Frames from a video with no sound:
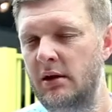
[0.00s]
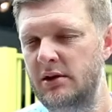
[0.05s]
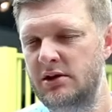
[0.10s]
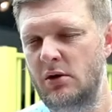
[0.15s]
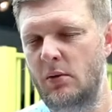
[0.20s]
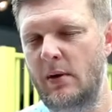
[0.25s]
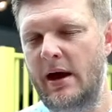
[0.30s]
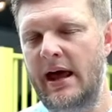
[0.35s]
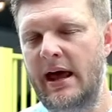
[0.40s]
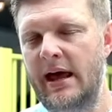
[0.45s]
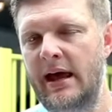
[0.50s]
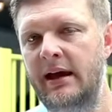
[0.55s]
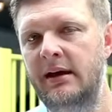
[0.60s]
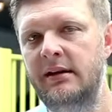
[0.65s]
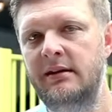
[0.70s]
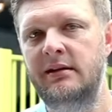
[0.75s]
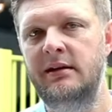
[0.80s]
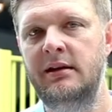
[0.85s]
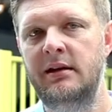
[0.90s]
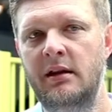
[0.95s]
So
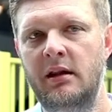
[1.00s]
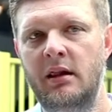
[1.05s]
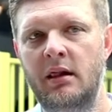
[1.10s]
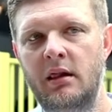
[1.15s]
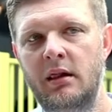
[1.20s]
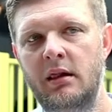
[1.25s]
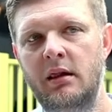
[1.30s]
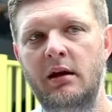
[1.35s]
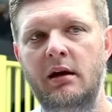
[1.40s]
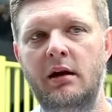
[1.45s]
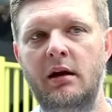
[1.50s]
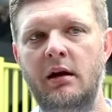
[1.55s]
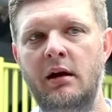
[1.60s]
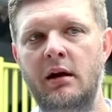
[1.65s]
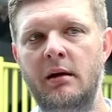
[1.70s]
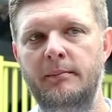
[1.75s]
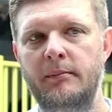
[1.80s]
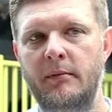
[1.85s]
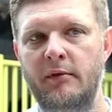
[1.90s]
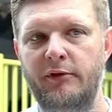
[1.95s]
ideal
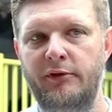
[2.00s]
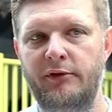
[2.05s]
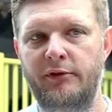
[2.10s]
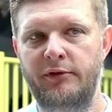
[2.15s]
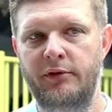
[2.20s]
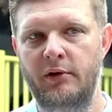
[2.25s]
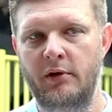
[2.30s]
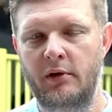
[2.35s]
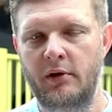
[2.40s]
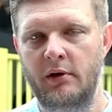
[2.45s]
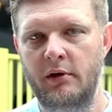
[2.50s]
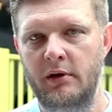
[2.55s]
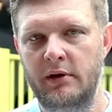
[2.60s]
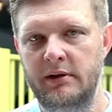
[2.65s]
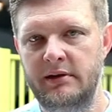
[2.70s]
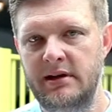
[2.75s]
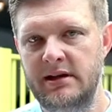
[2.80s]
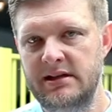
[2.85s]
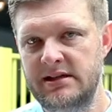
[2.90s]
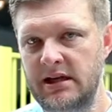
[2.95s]

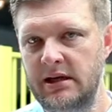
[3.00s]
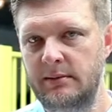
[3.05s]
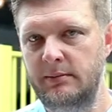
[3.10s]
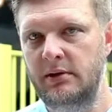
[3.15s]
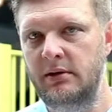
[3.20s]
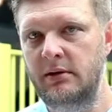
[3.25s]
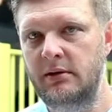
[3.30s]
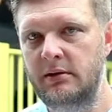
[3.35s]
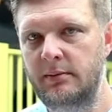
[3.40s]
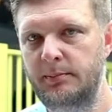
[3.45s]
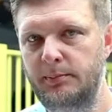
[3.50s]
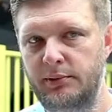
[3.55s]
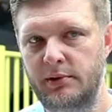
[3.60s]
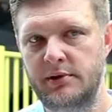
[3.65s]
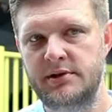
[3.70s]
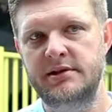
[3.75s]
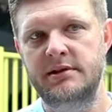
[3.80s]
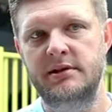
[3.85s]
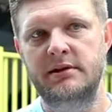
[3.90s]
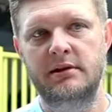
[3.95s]
for disabled
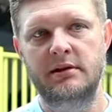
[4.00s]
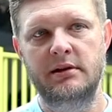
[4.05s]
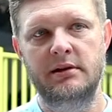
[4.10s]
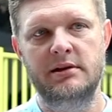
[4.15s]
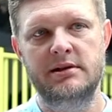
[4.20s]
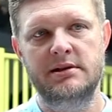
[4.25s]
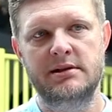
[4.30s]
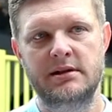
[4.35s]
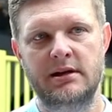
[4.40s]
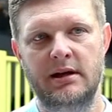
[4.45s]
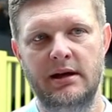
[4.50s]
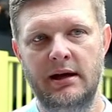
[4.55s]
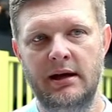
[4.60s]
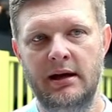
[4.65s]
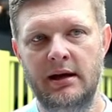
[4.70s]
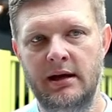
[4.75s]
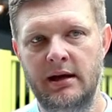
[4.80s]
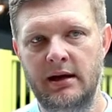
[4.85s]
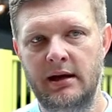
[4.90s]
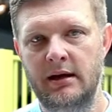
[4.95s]
persons
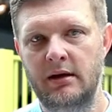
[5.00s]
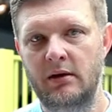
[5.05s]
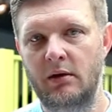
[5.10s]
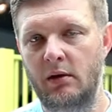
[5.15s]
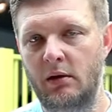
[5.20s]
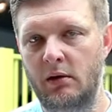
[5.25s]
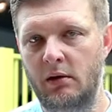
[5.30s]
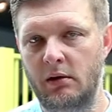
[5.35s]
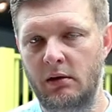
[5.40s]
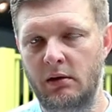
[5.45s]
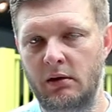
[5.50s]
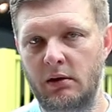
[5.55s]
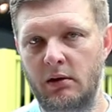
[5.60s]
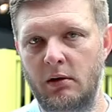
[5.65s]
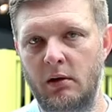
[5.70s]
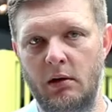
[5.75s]
or